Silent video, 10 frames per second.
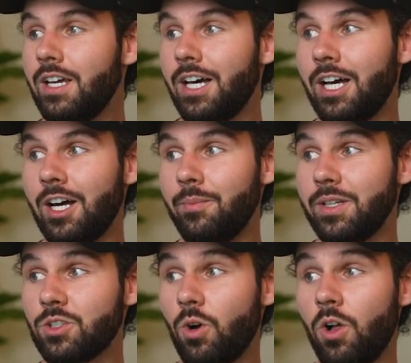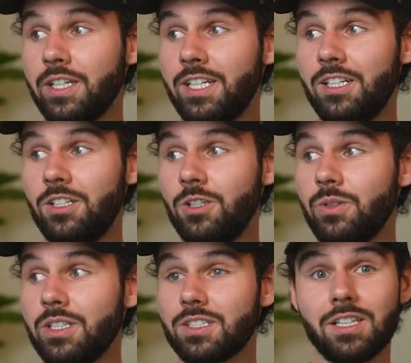Um, and so all I need to
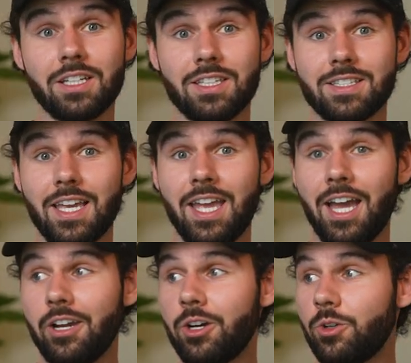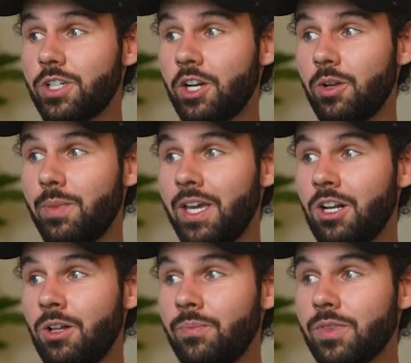do is click this AI auto-generate
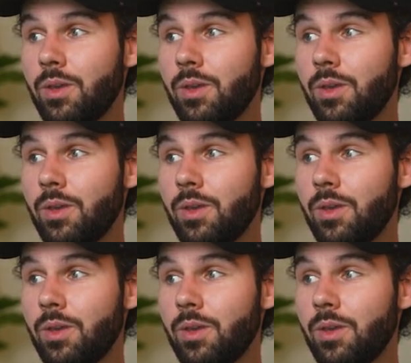panel,